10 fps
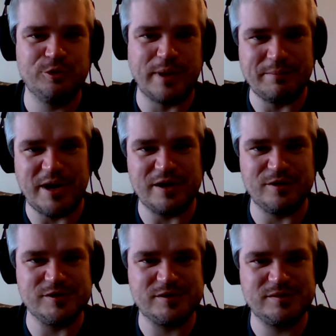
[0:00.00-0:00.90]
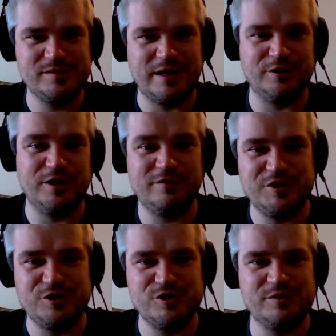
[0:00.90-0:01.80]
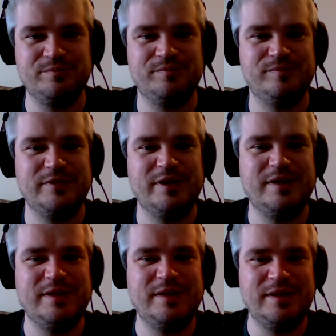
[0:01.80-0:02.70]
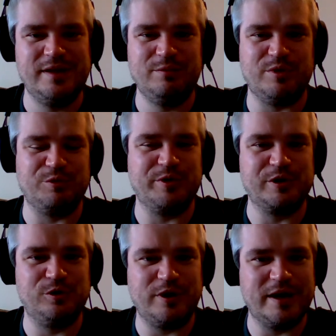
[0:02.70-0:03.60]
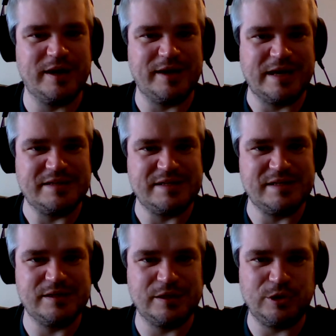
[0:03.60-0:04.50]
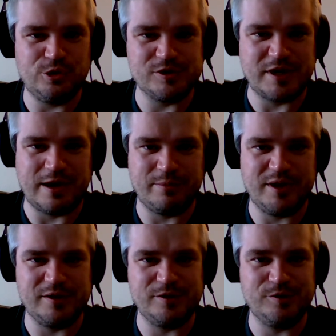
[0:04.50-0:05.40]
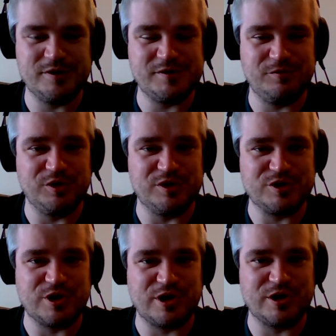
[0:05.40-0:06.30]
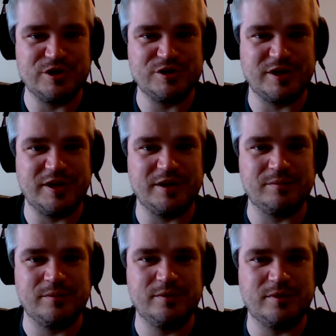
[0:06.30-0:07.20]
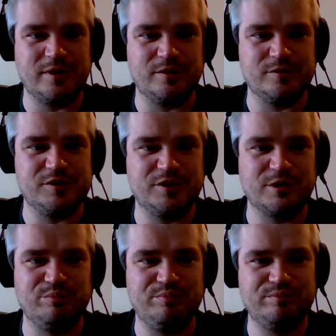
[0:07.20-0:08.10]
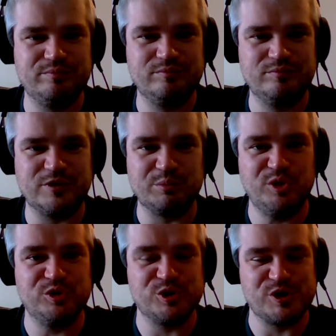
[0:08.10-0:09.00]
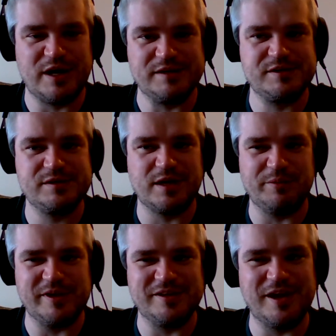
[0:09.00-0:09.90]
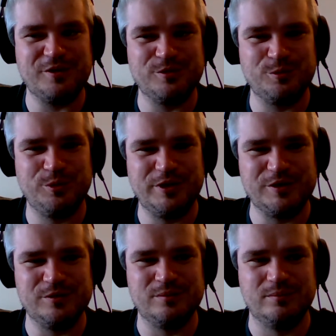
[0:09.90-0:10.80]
great models. I'd love to use them. But when you're looking at 19 close combat units, if you get the charge, and then, you know, they're bolter shots, I mean, they don't really